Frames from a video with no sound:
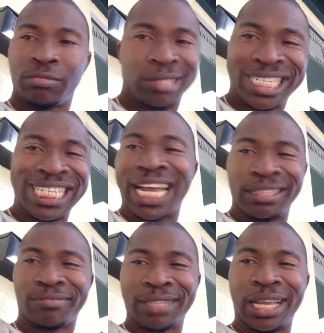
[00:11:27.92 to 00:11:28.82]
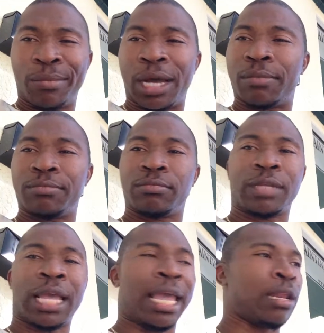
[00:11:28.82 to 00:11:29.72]
shut him up.
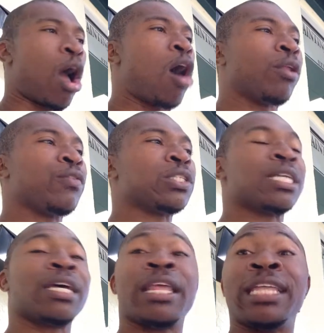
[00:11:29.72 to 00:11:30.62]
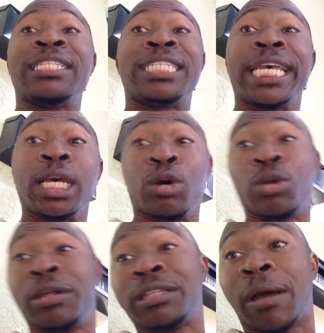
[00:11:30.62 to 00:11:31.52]
And all of a sudden,
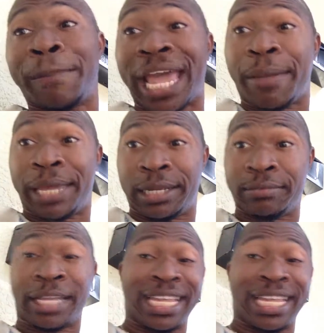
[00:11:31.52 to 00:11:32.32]
until the baby